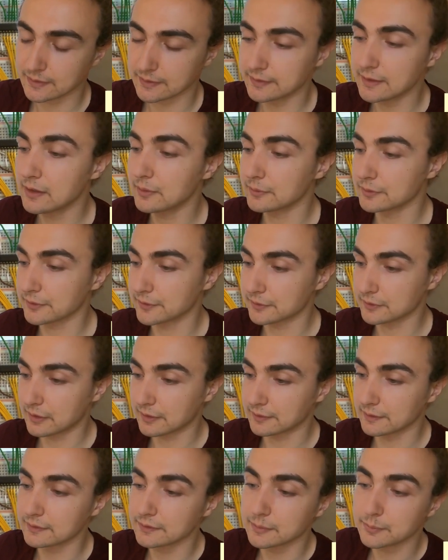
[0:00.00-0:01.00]
And now we're just
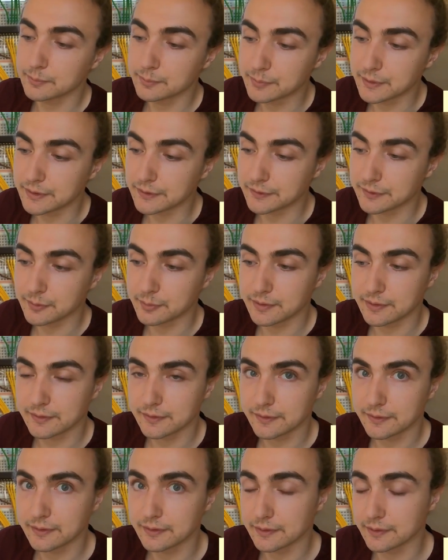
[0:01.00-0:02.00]
tracking the biggest
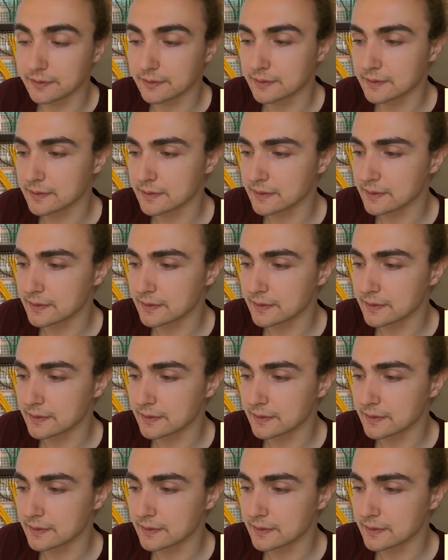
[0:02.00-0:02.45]
bits here,